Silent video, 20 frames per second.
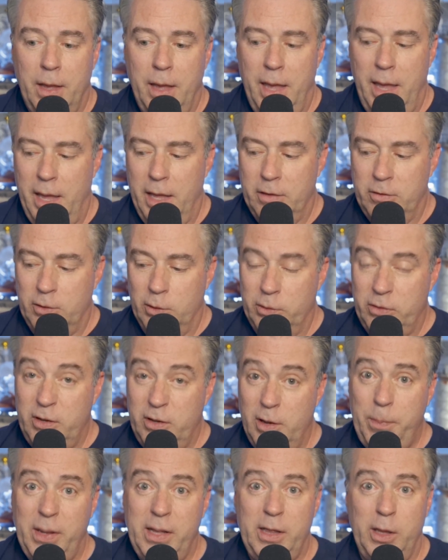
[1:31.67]
And so
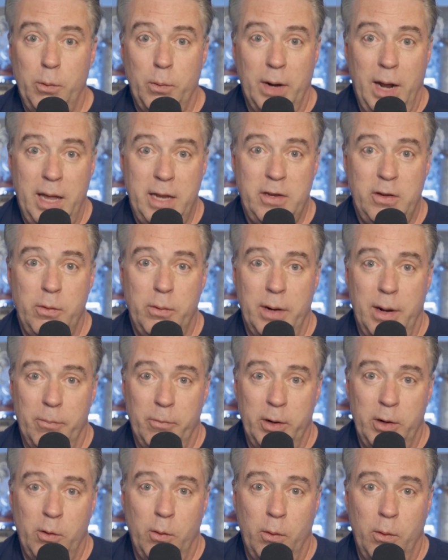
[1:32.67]
typically what I do when
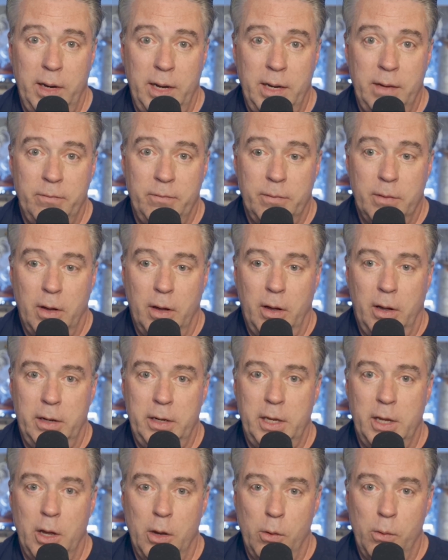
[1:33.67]
I'm recording
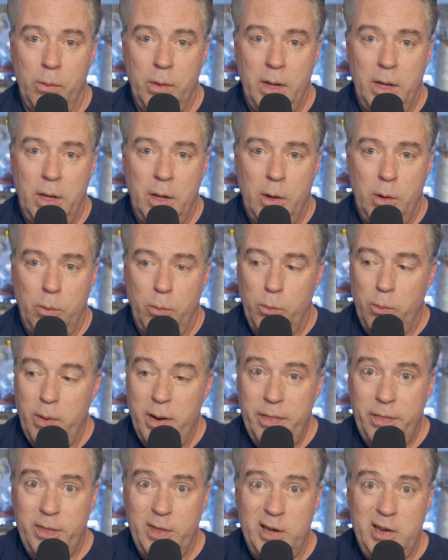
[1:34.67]
audio
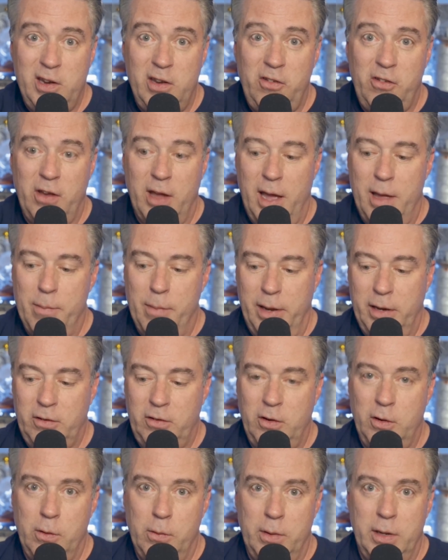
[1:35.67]
with the DJI
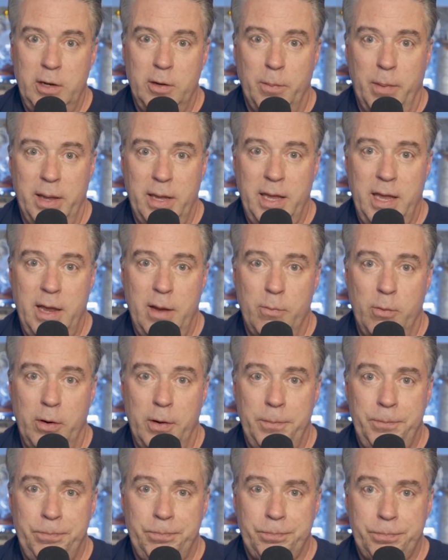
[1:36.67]
Mic 2 into my
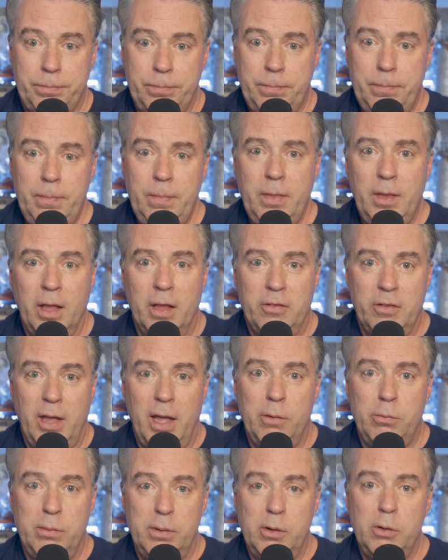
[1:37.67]
camera is
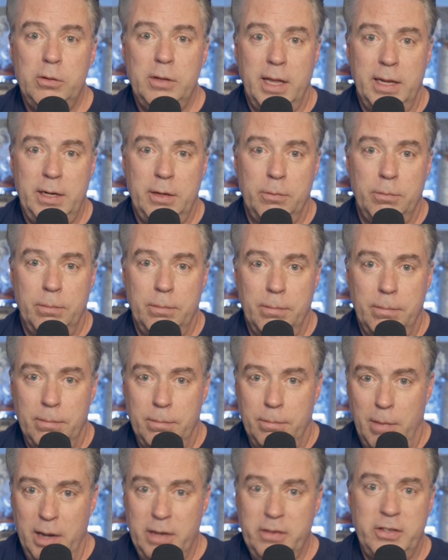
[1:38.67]
I will let it
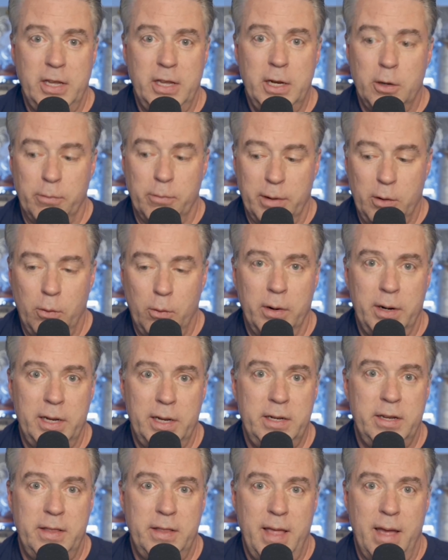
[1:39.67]
mux in and record
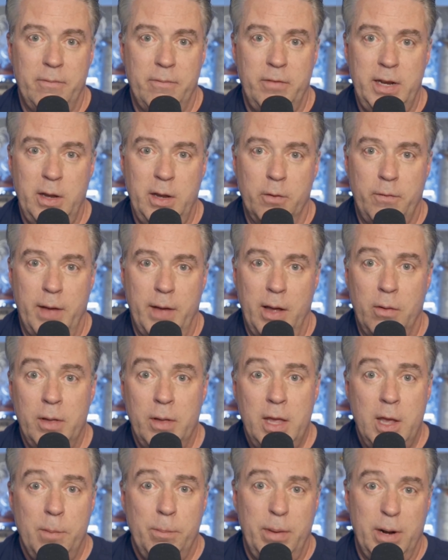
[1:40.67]
into that video file,
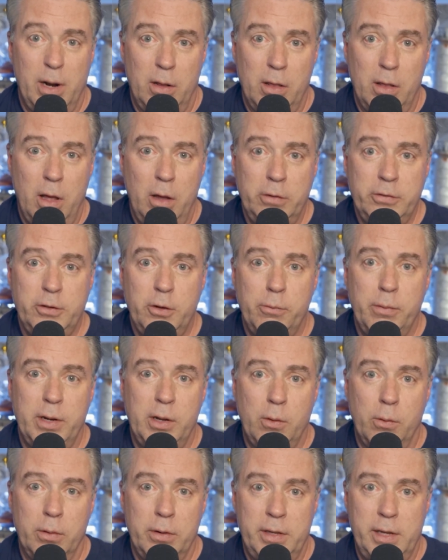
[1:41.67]
but I'll also
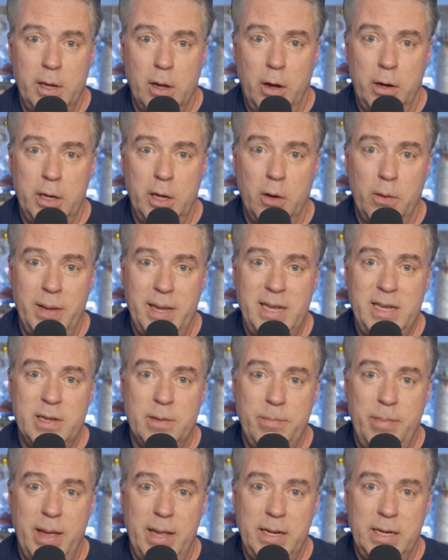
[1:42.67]
record the audio
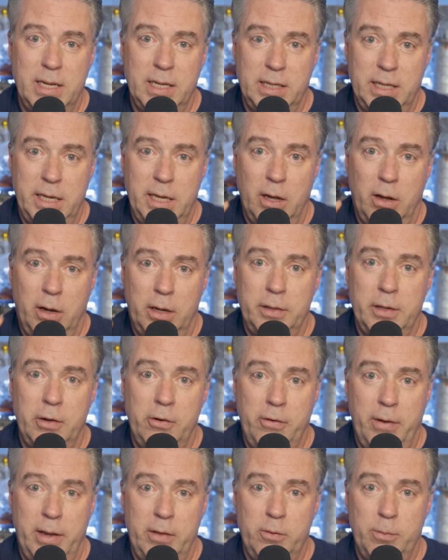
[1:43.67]
independently on
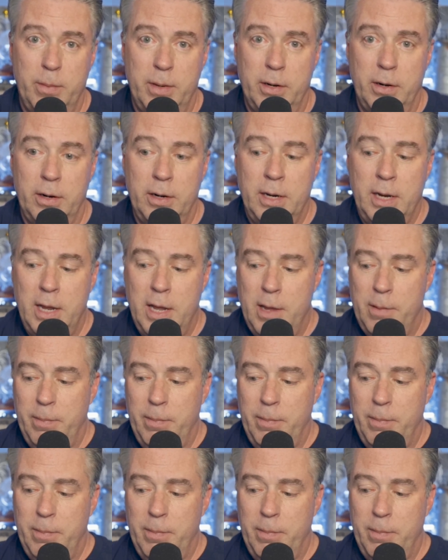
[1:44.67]
the transmitter